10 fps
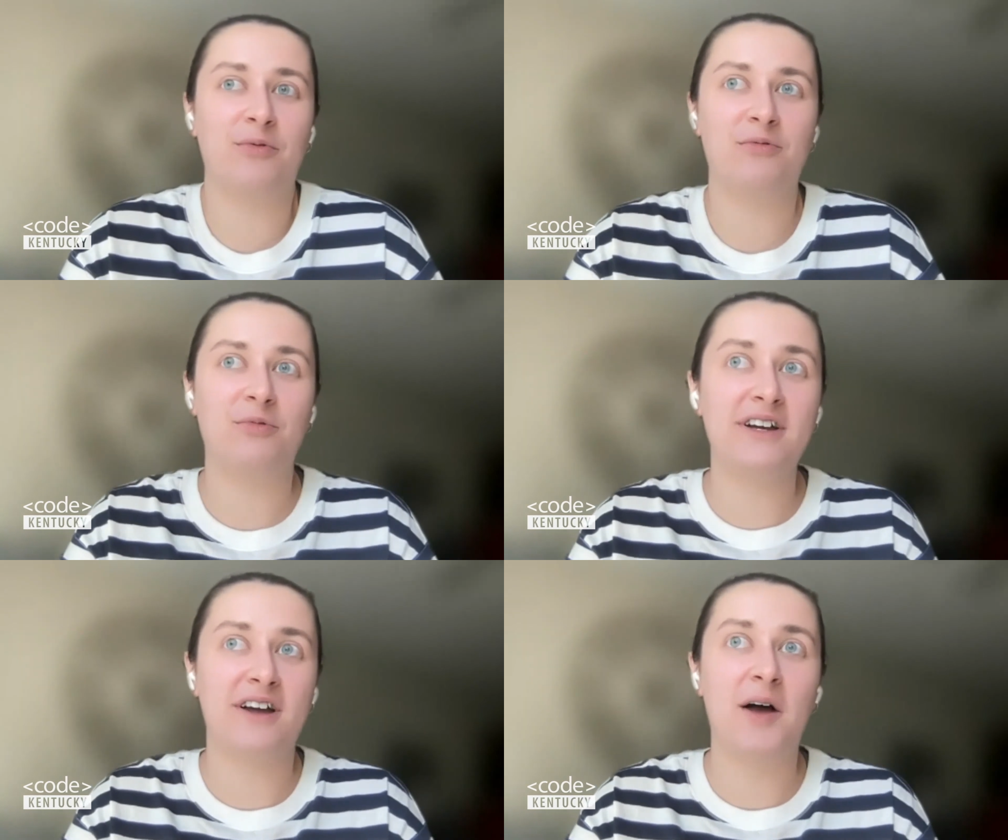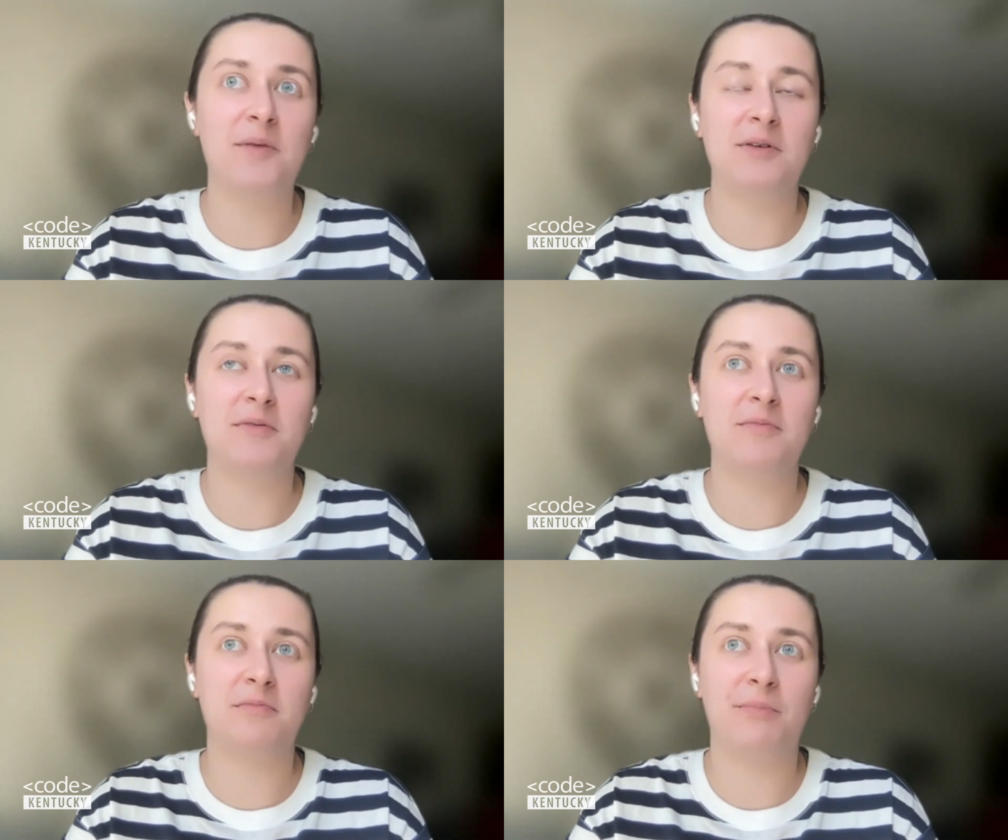what got me
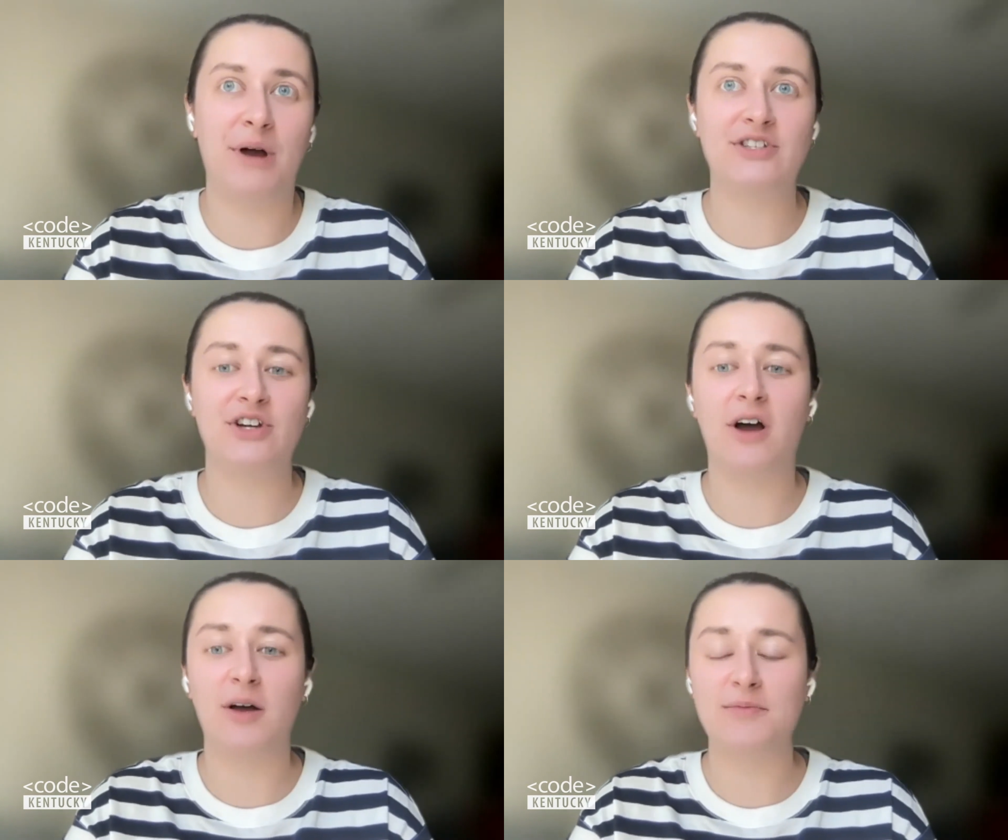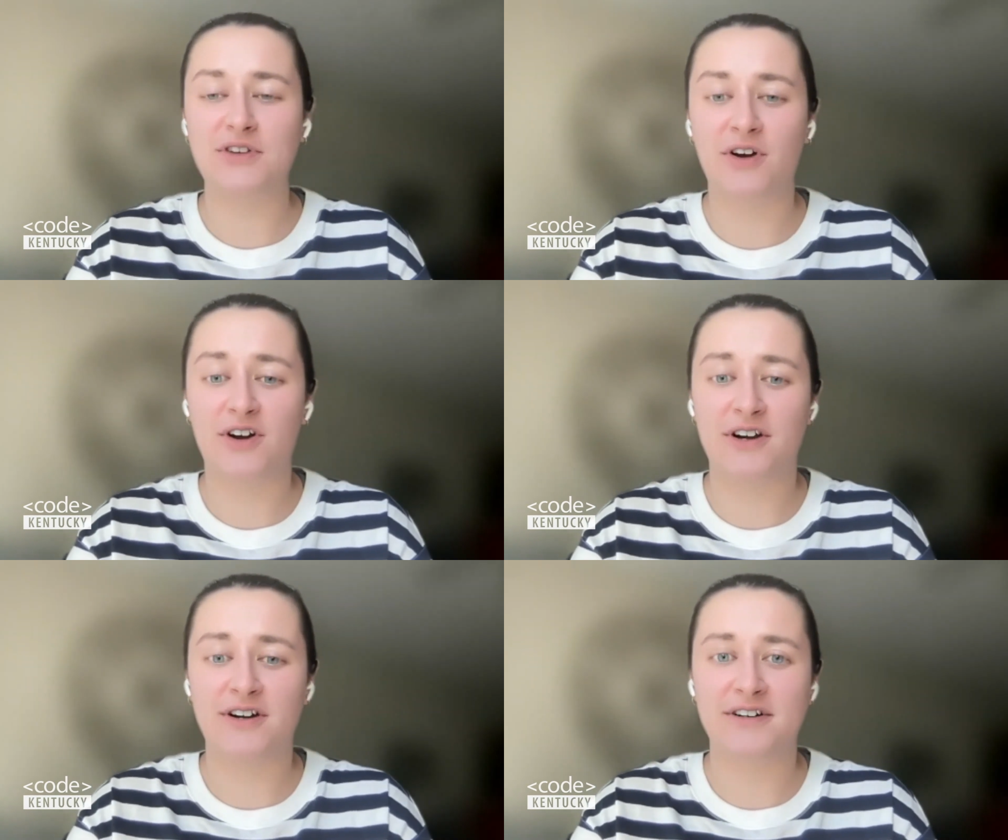my jobs
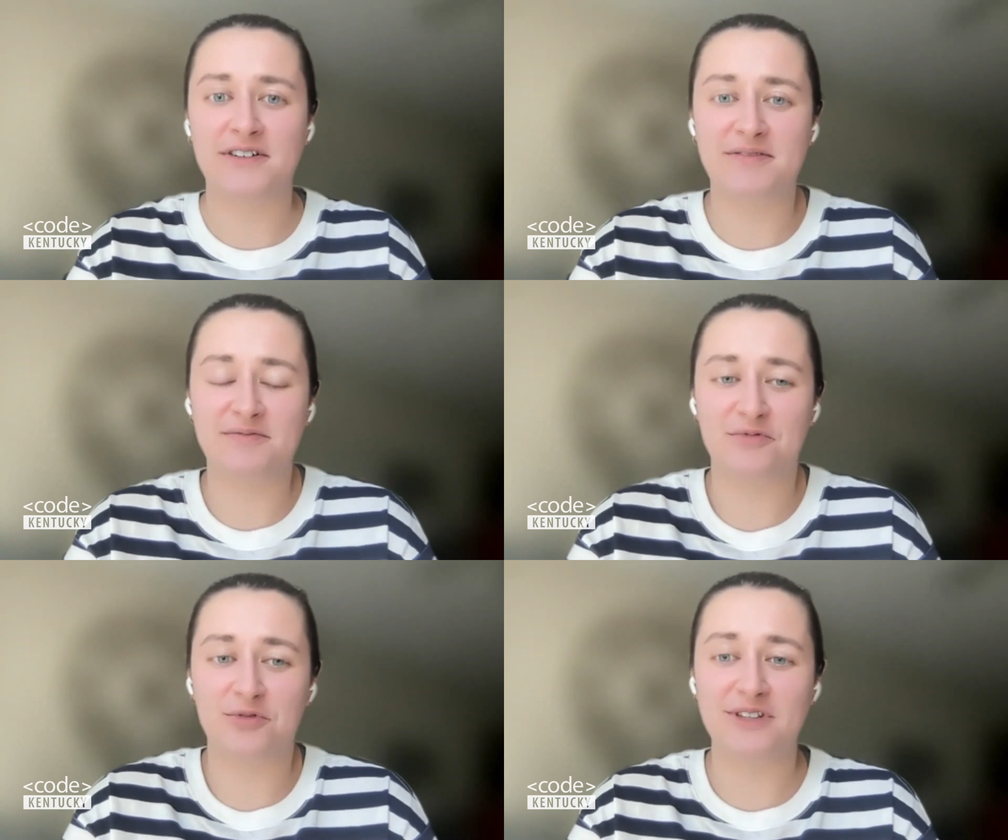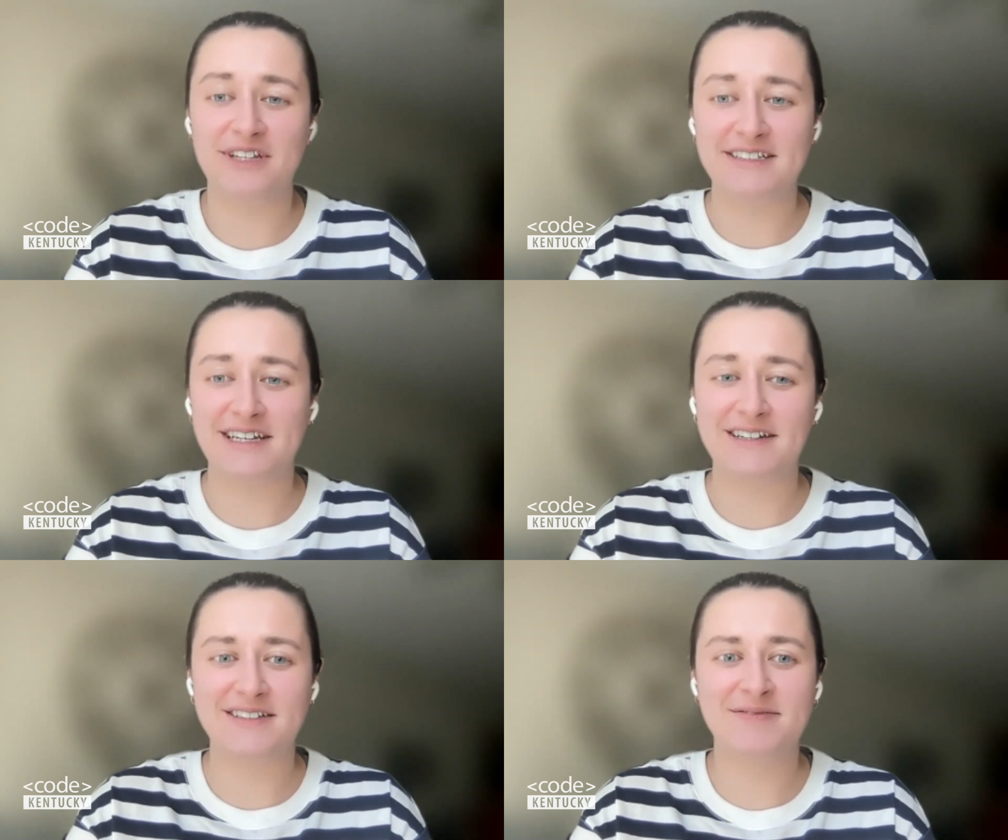are through
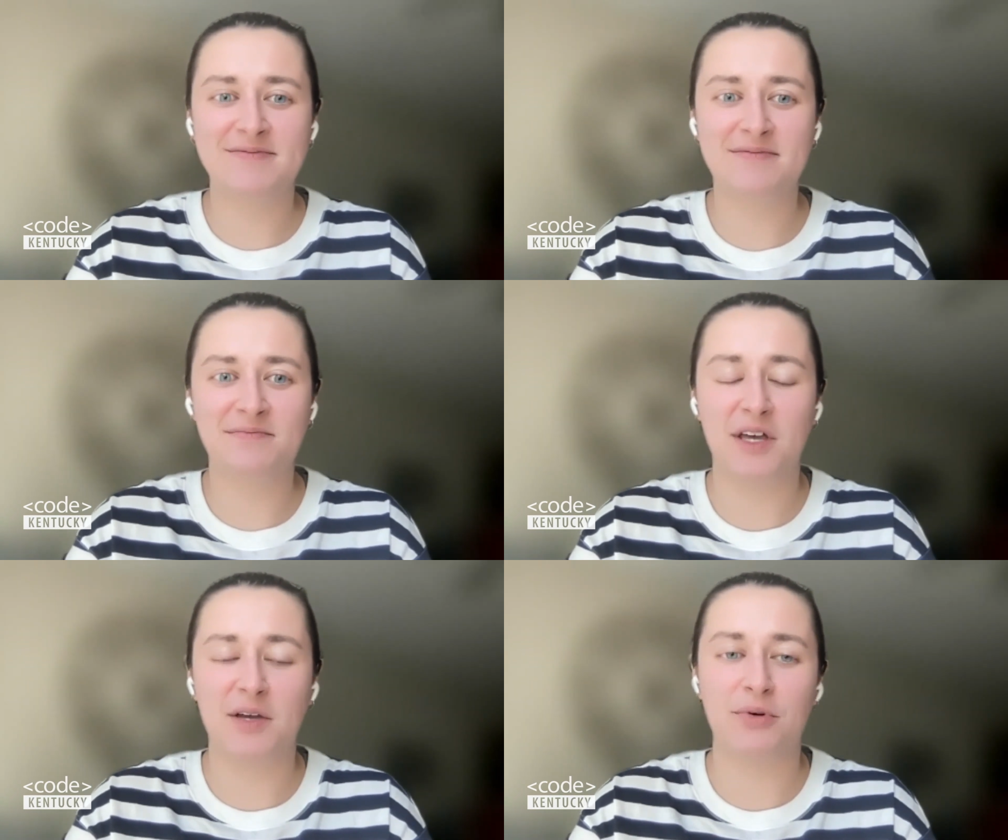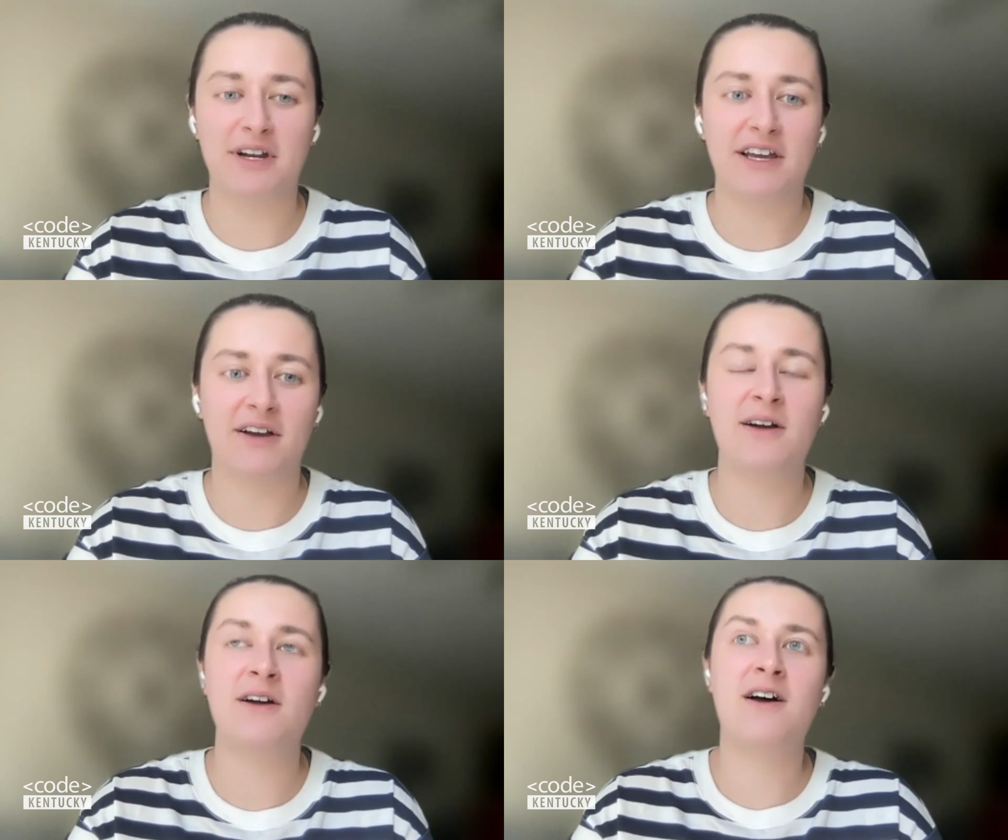LinkedIn, like putting